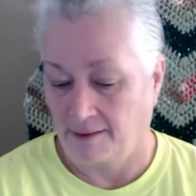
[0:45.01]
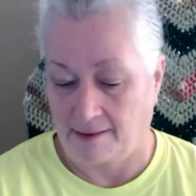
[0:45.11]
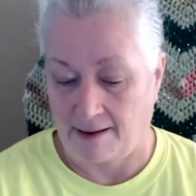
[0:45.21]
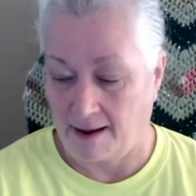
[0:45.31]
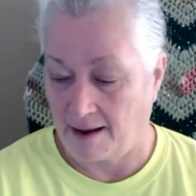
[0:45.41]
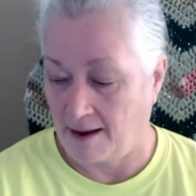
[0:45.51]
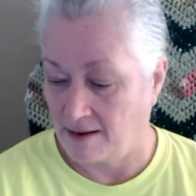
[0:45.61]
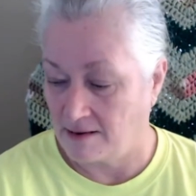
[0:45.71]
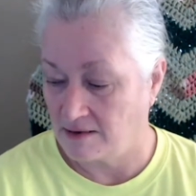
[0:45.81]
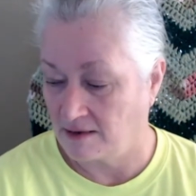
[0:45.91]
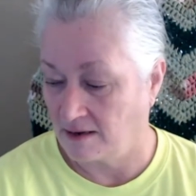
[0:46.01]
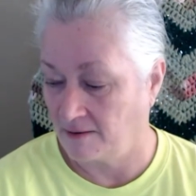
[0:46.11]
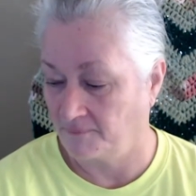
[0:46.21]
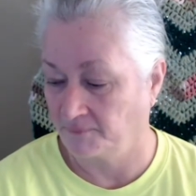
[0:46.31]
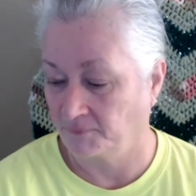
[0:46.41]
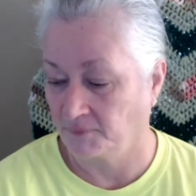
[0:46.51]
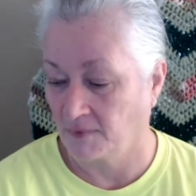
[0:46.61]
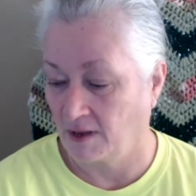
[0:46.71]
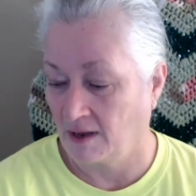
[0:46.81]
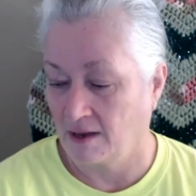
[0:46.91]
and
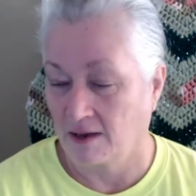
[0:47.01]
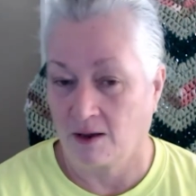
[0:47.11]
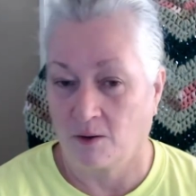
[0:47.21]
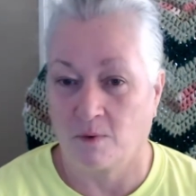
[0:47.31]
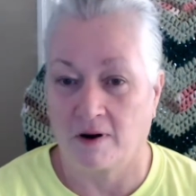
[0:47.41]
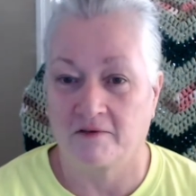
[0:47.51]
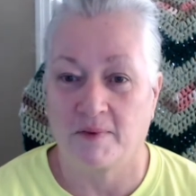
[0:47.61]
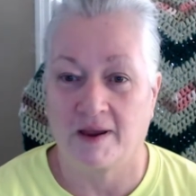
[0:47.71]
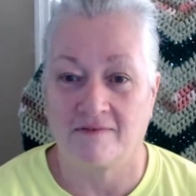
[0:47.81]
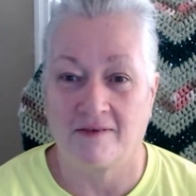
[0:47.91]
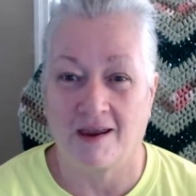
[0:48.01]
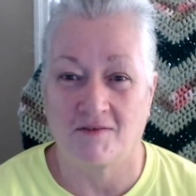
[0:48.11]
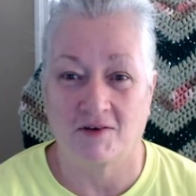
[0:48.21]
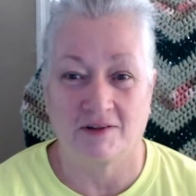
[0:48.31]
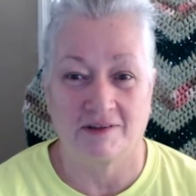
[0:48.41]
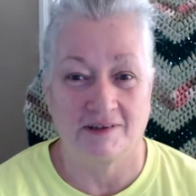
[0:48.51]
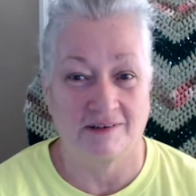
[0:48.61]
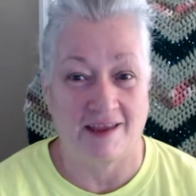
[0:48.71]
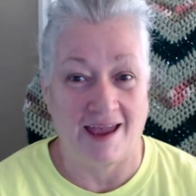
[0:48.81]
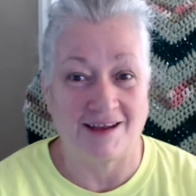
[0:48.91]
one of my favorite little
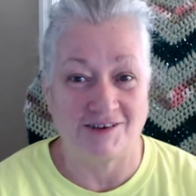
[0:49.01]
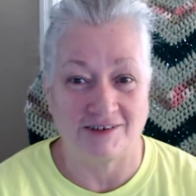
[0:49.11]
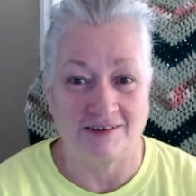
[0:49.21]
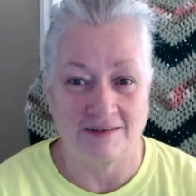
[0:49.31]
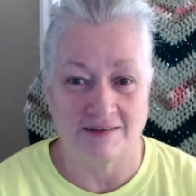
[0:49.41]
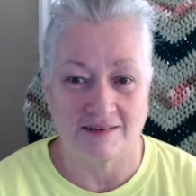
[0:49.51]
gadgets,